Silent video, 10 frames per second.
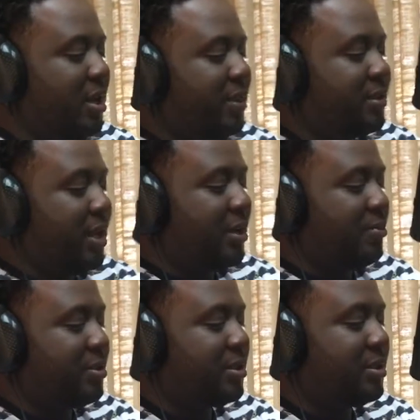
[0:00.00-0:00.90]
The second
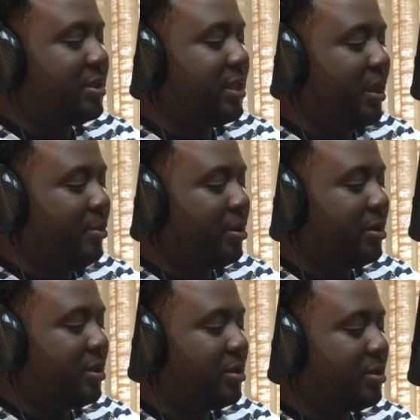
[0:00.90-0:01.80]
was in stable
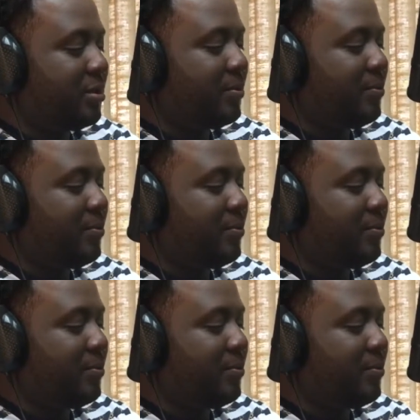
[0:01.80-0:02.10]
condition.